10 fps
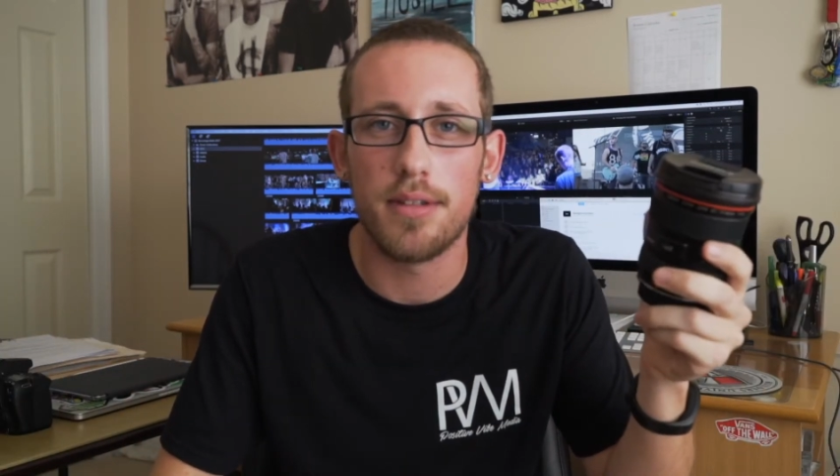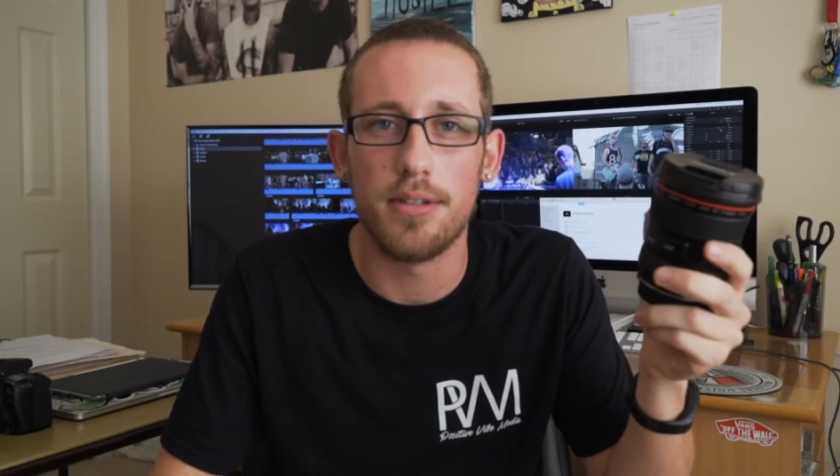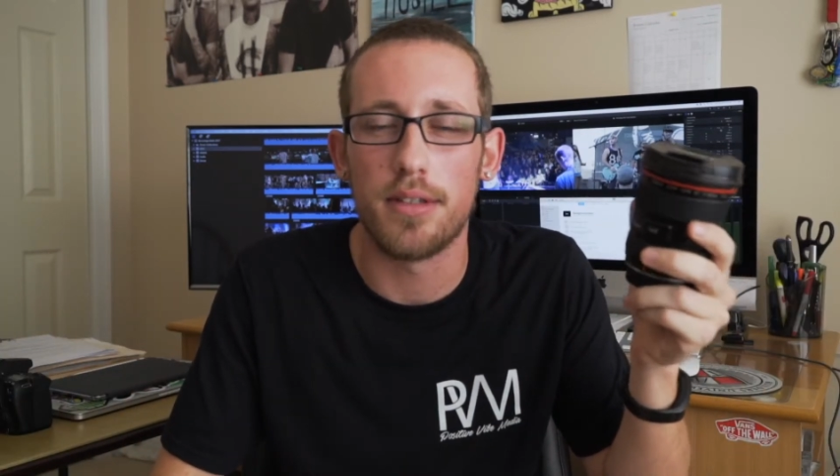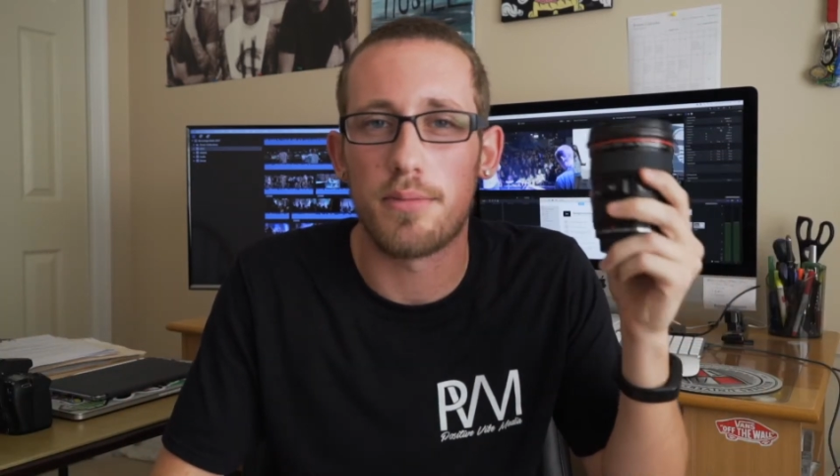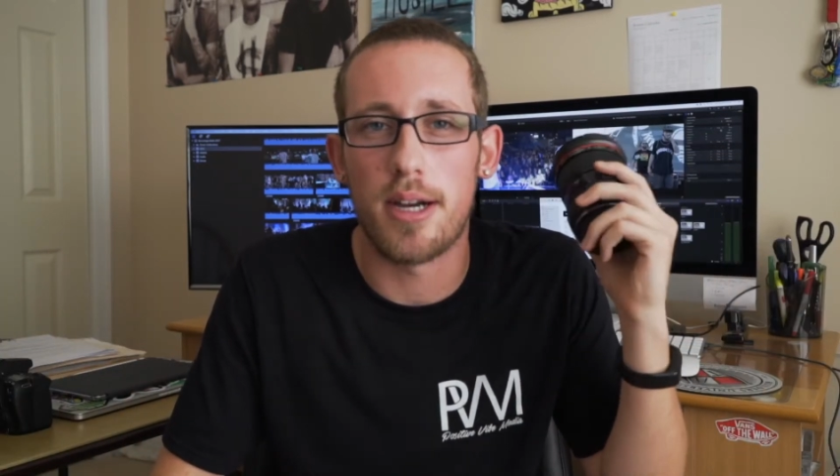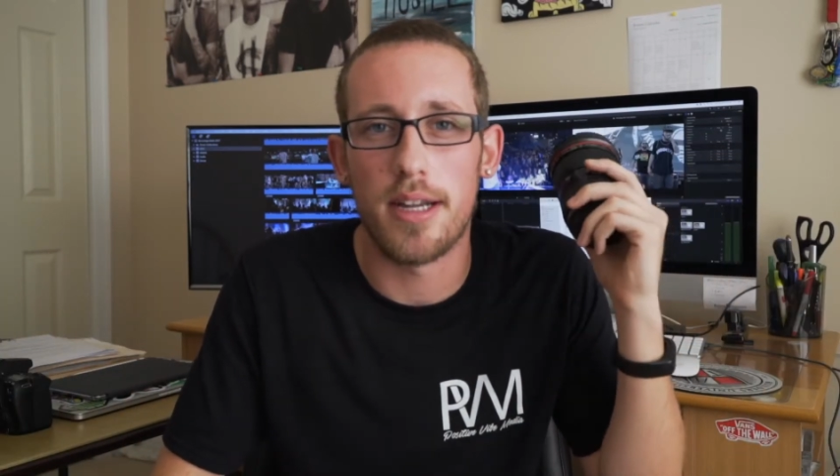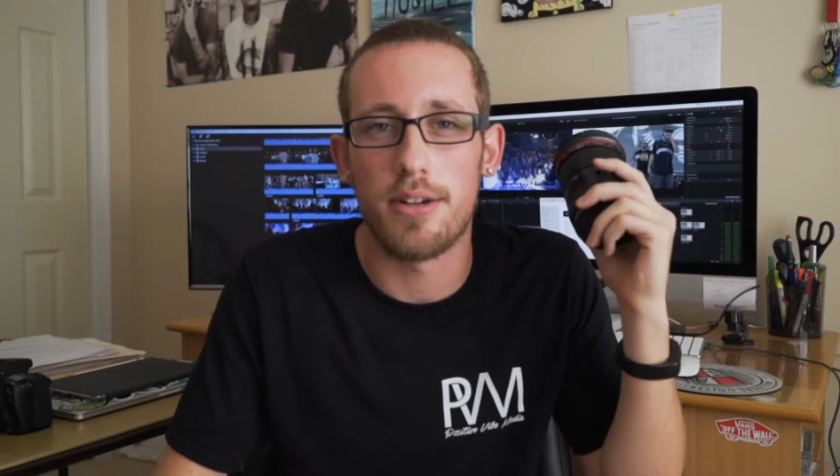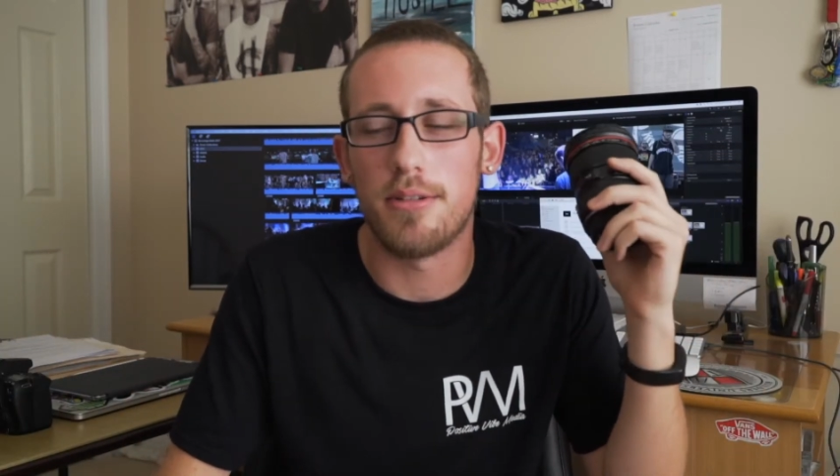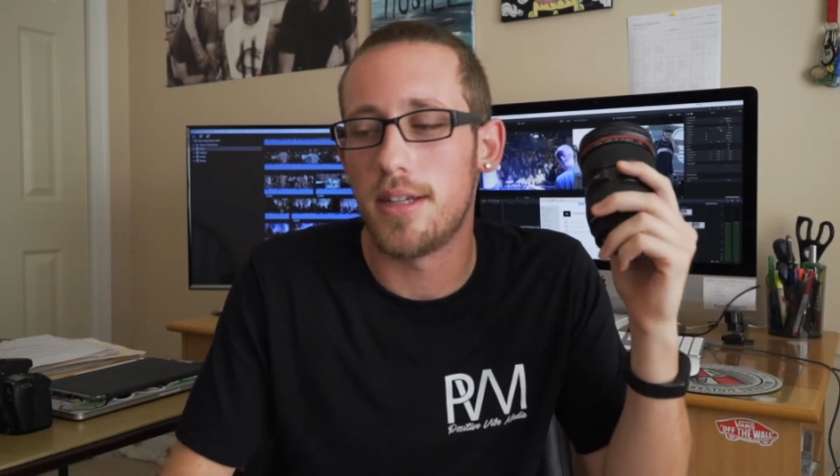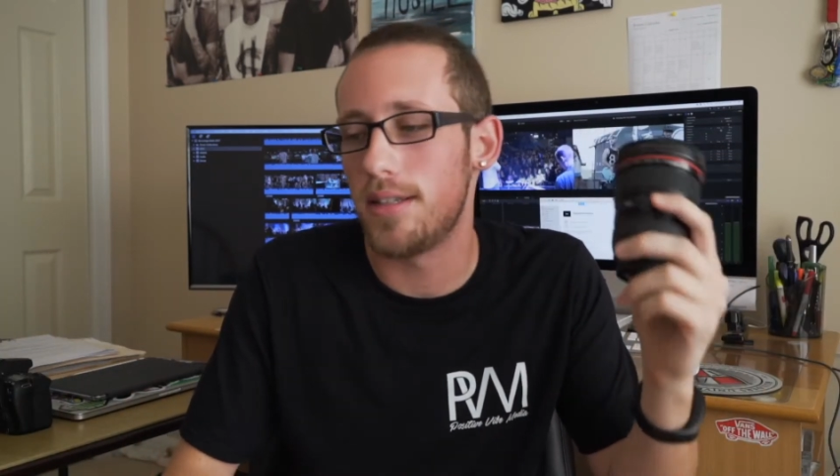use this wide
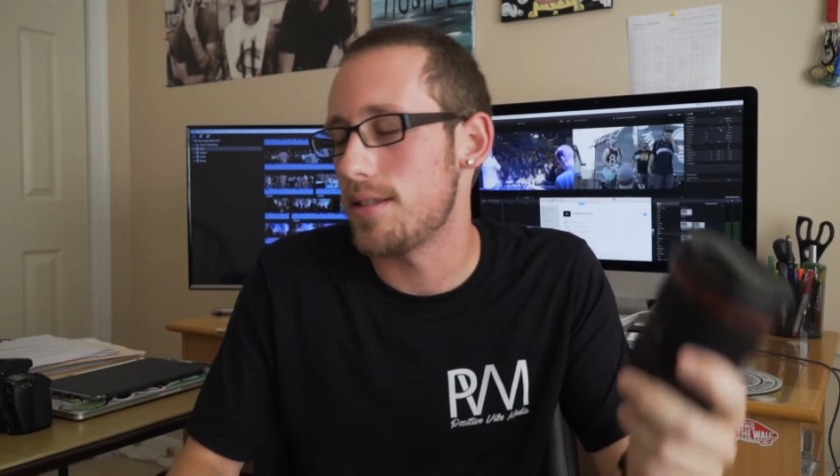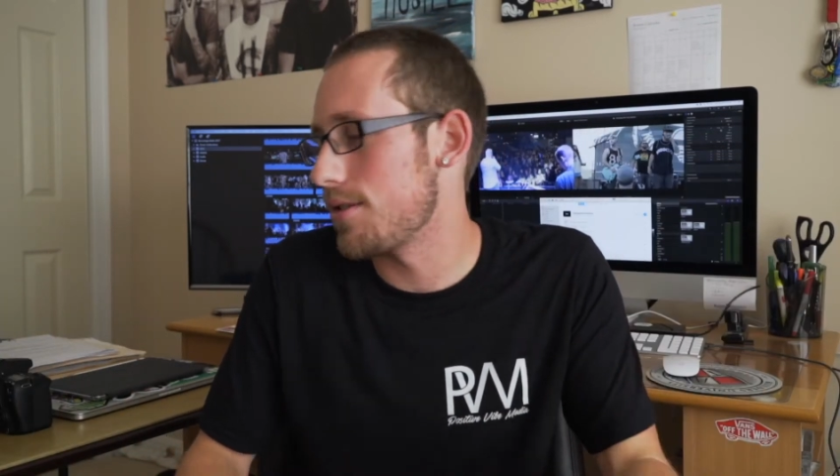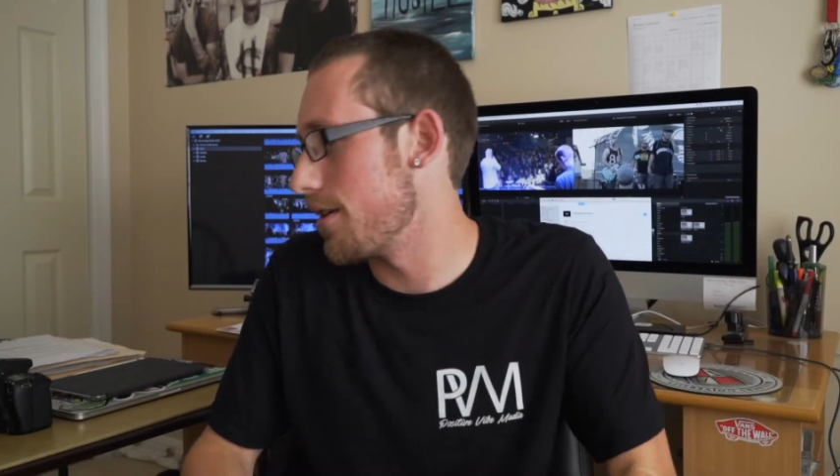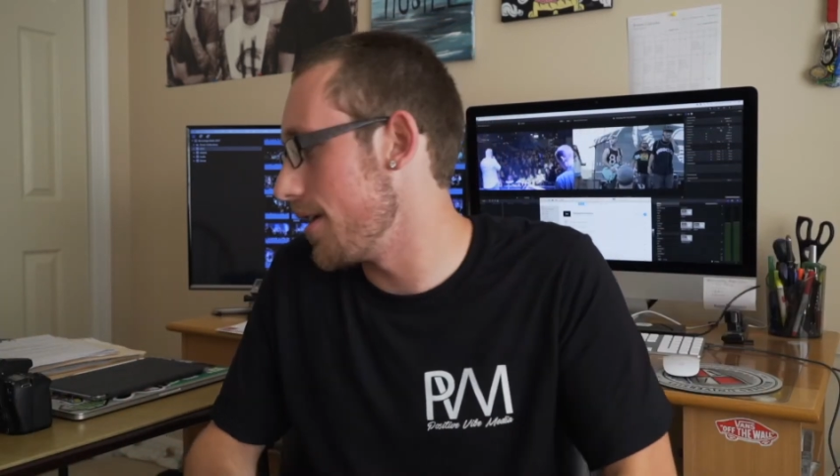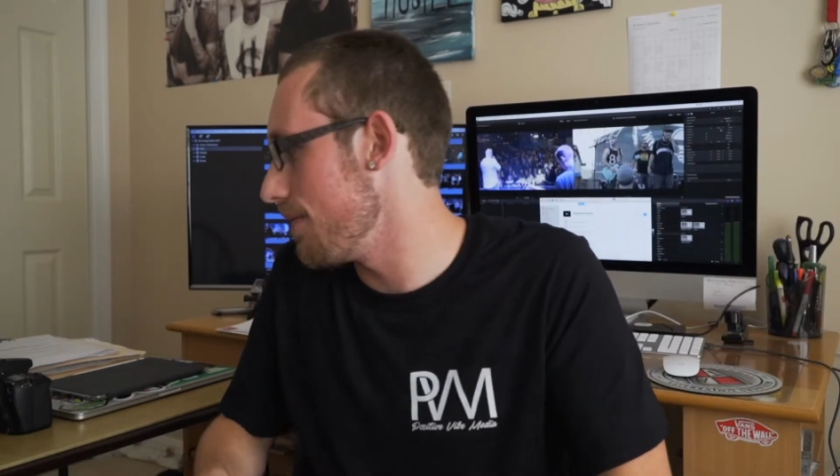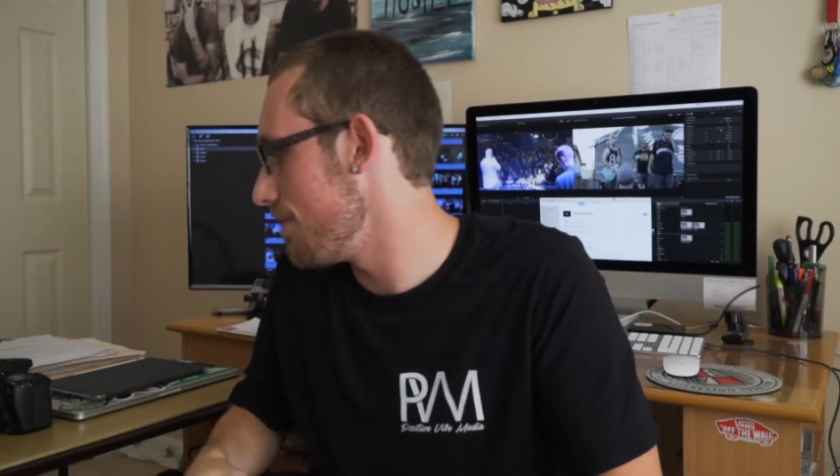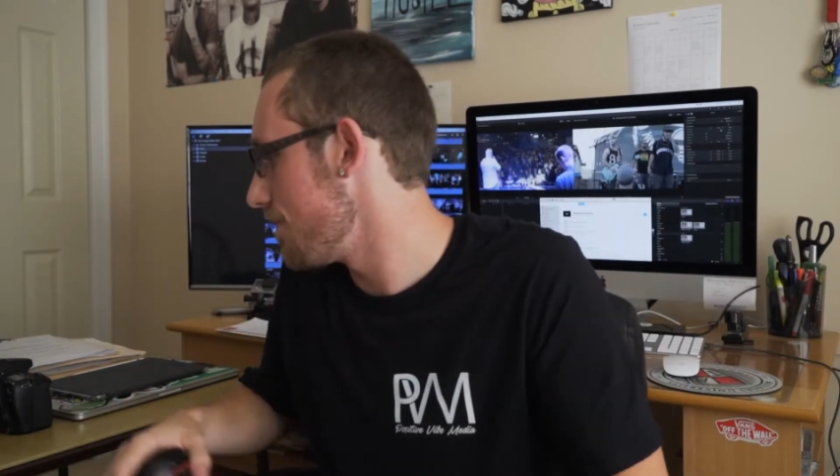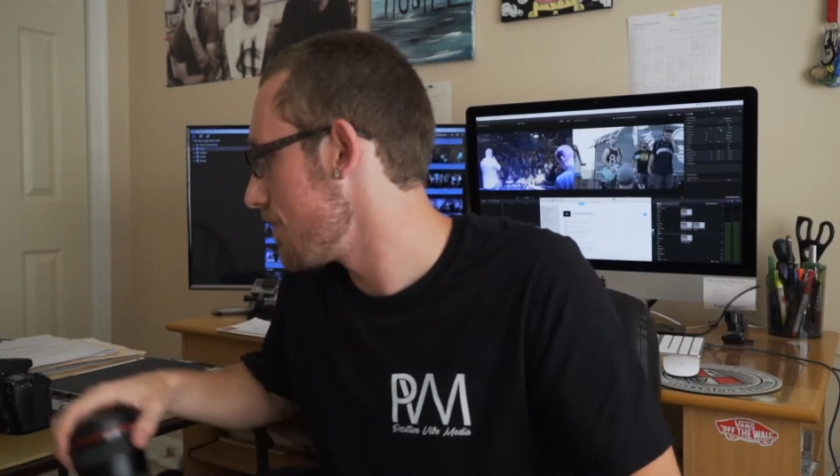angle lens, it's great.